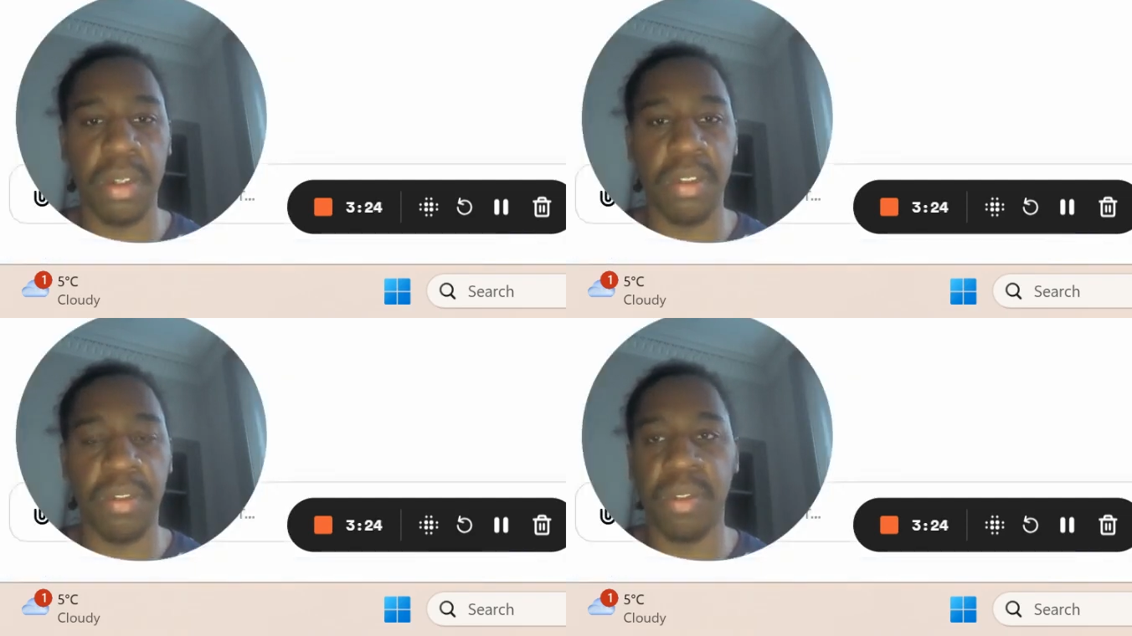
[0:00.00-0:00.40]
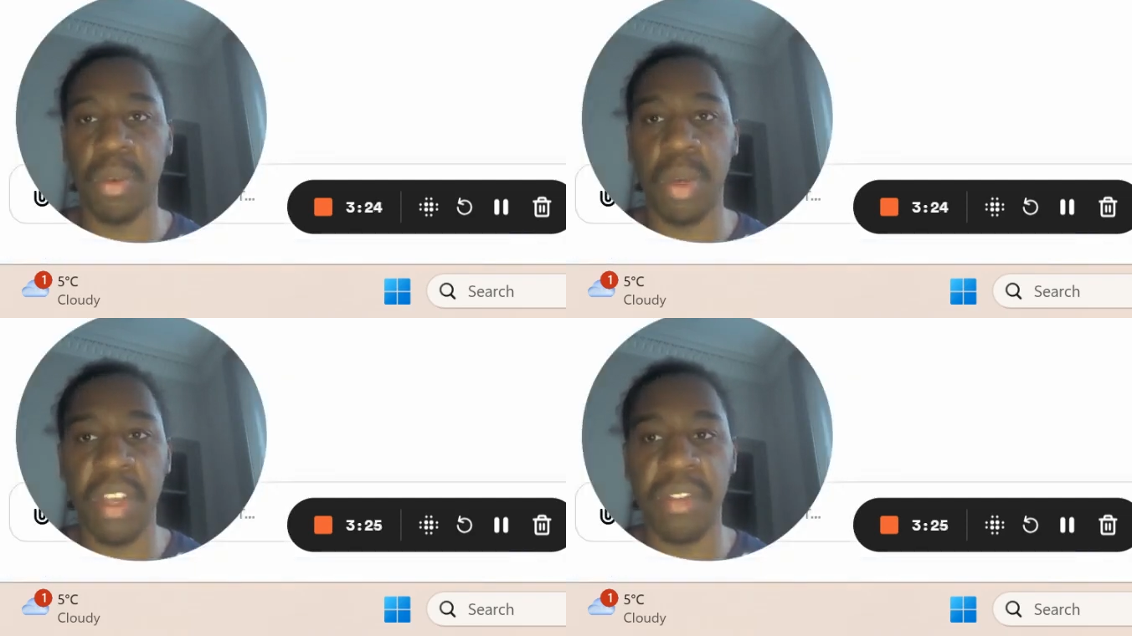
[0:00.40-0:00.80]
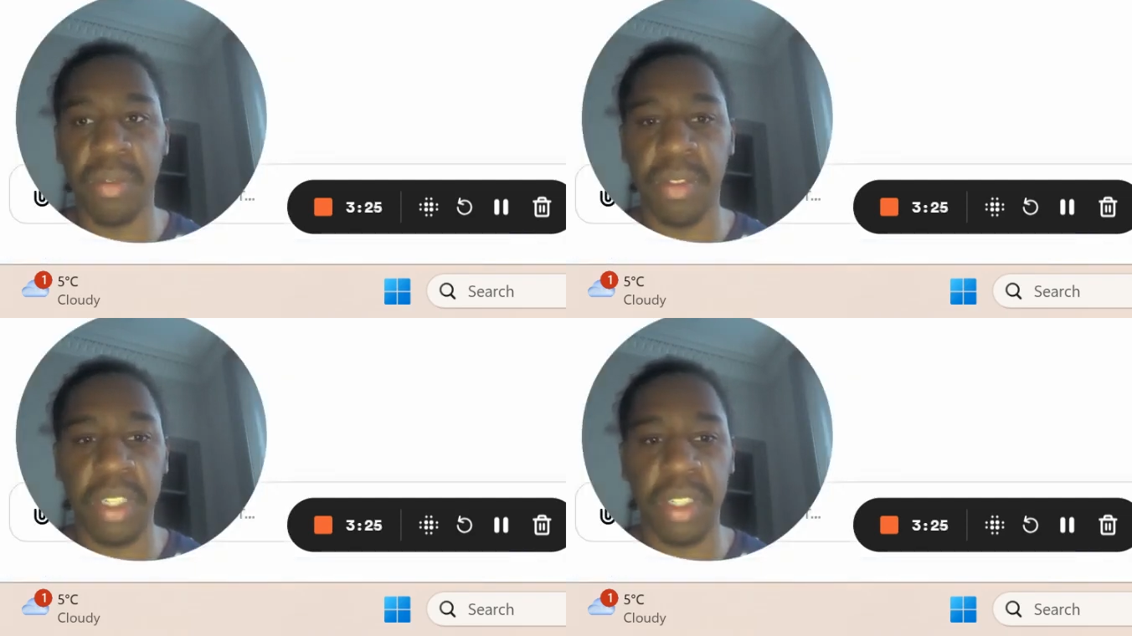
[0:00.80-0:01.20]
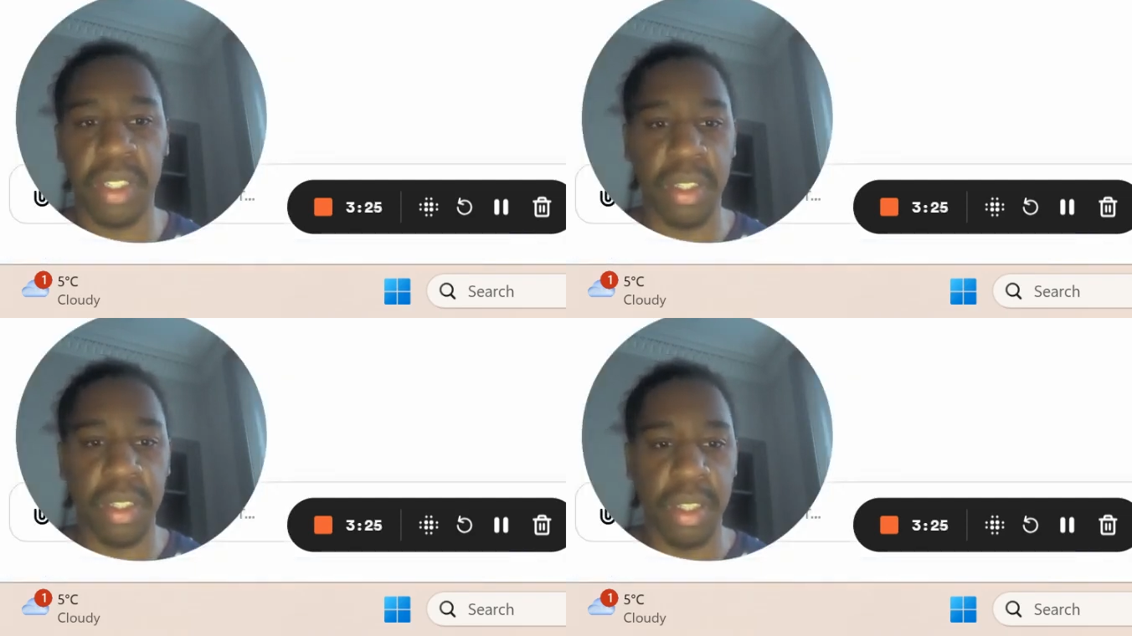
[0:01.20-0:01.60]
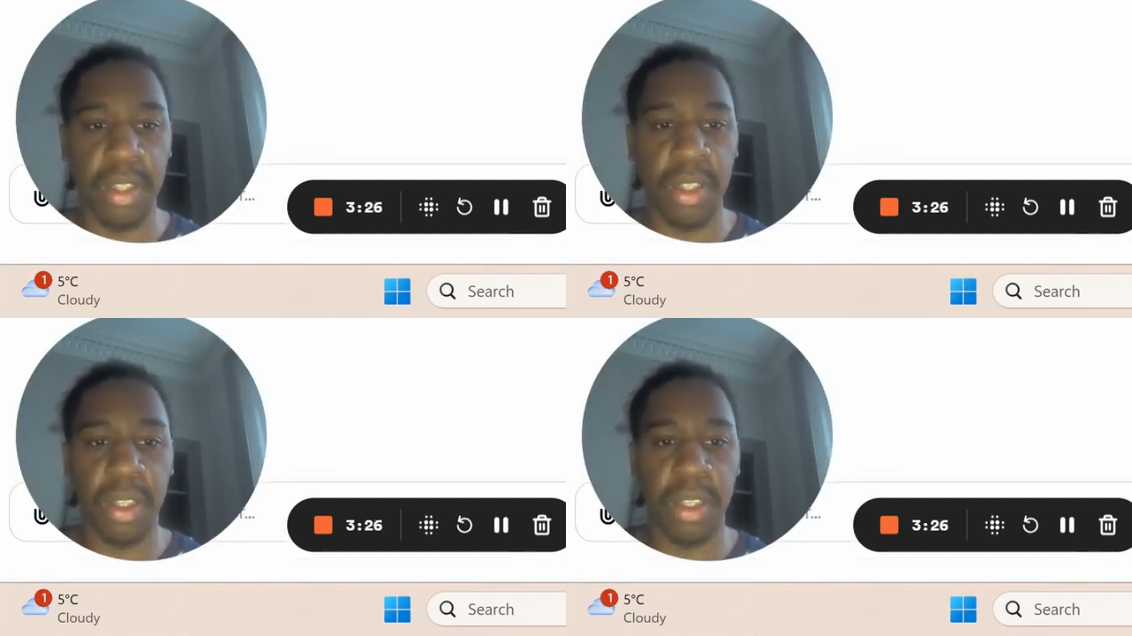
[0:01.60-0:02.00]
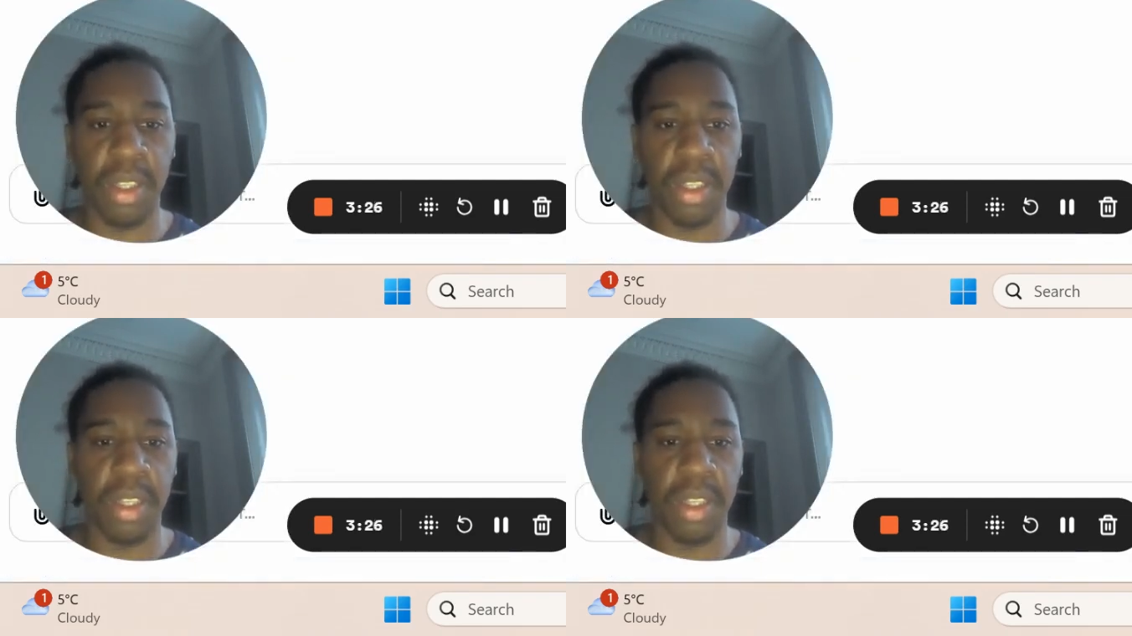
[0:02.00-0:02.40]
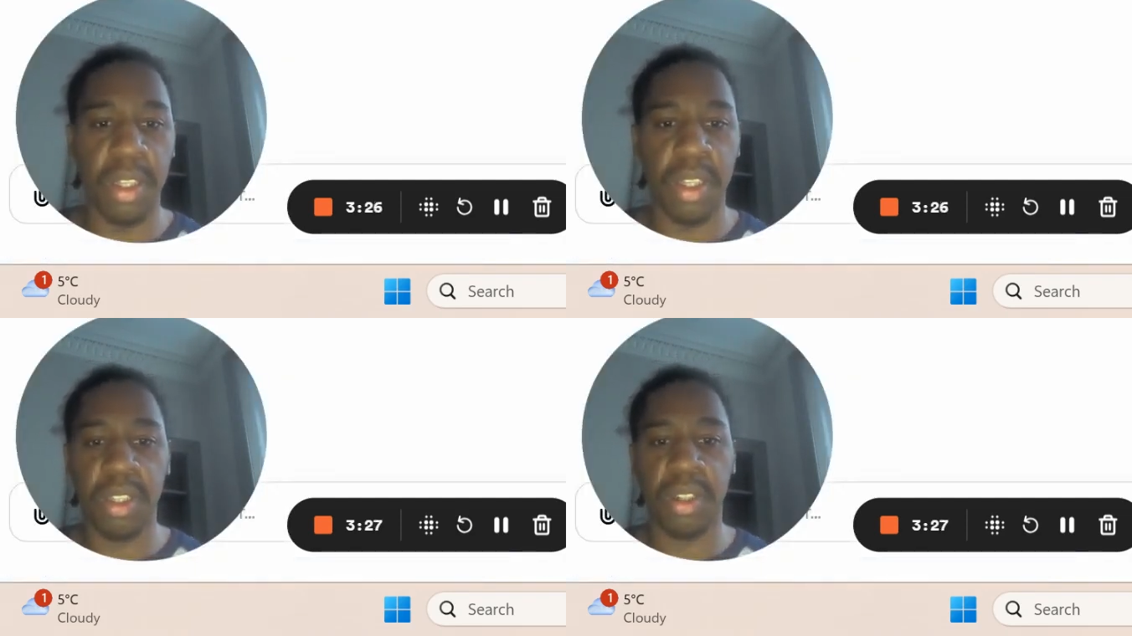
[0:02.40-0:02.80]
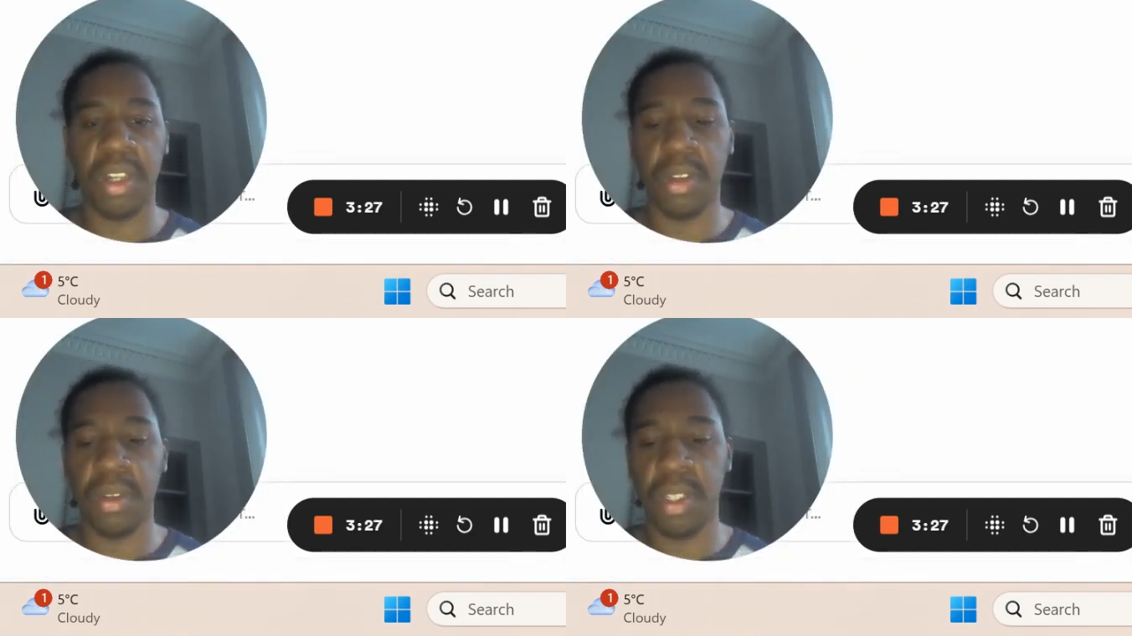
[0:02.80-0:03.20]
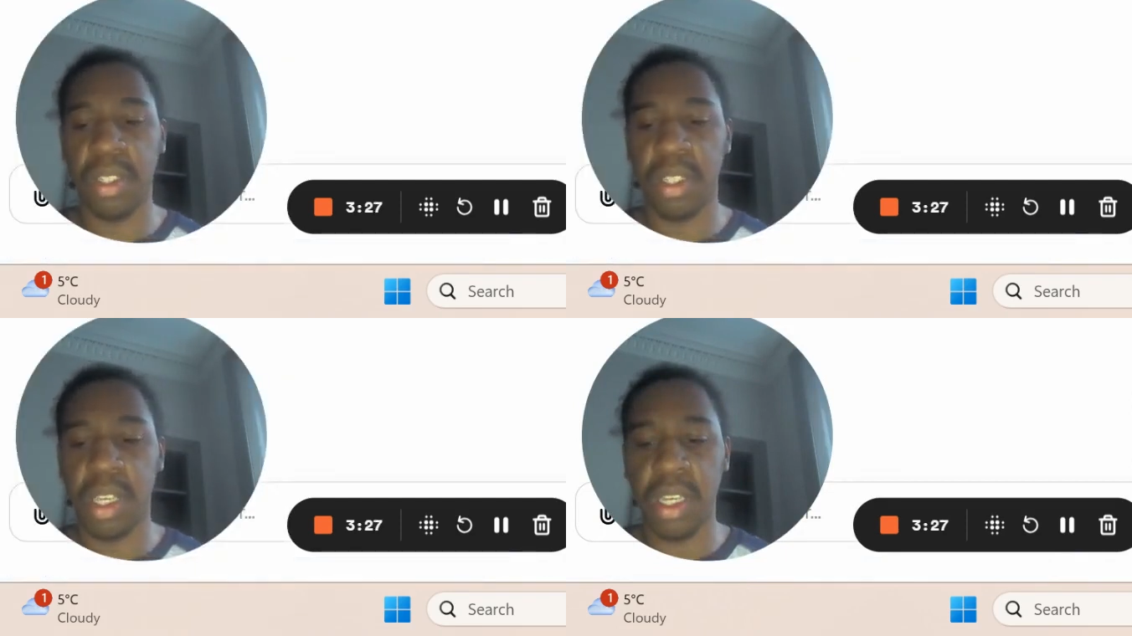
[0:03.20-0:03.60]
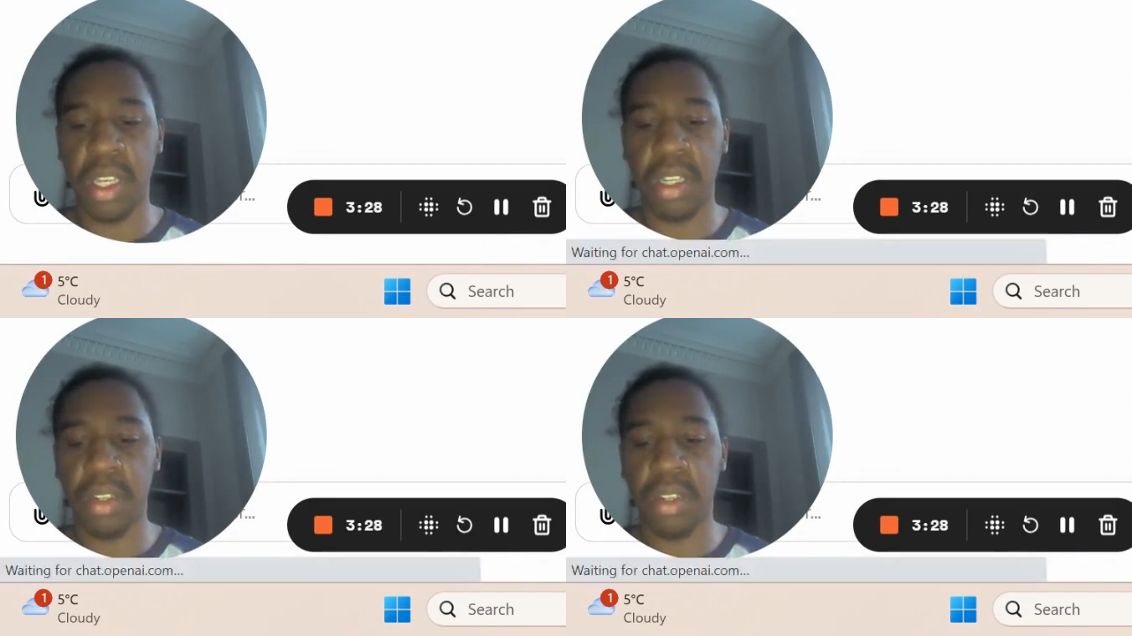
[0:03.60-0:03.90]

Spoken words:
for whatever reason. So I'm going to say,